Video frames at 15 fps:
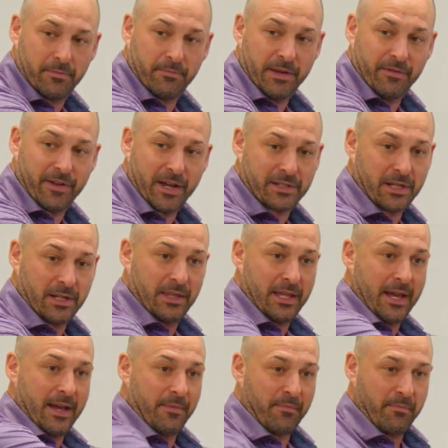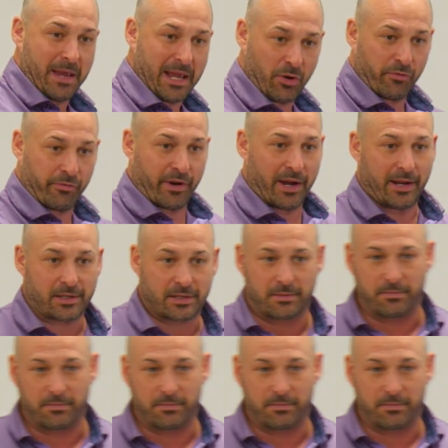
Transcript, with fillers: invested in them, made overrides,